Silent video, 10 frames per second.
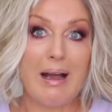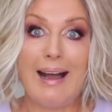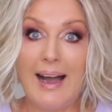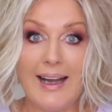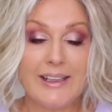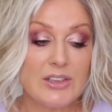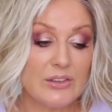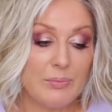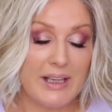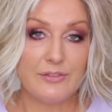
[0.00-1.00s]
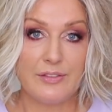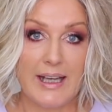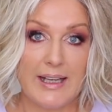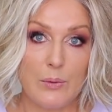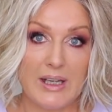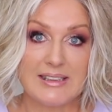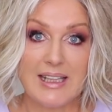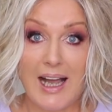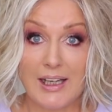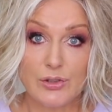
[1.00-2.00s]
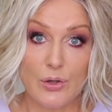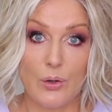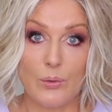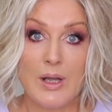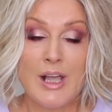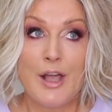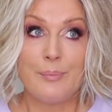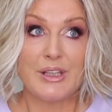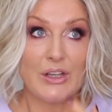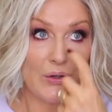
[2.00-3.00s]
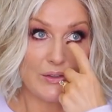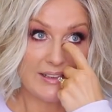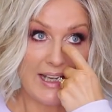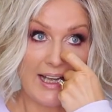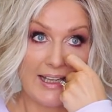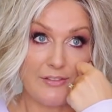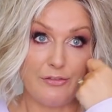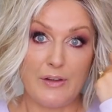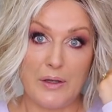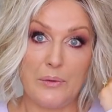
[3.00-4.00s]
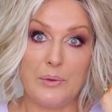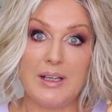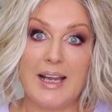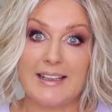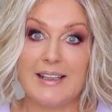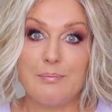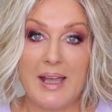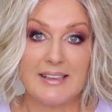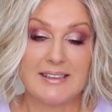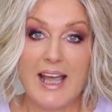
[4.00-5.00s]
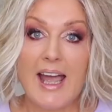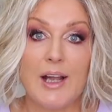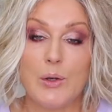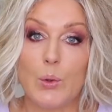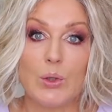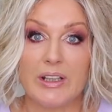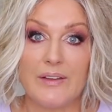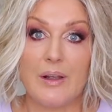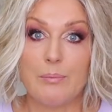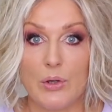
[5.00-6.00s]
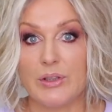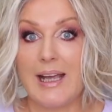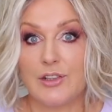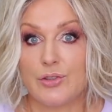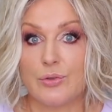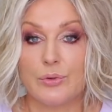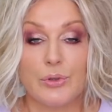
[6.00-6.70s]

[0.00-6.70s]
but I don't mind flyaways at all because I feel like it makes the hair look even more natural.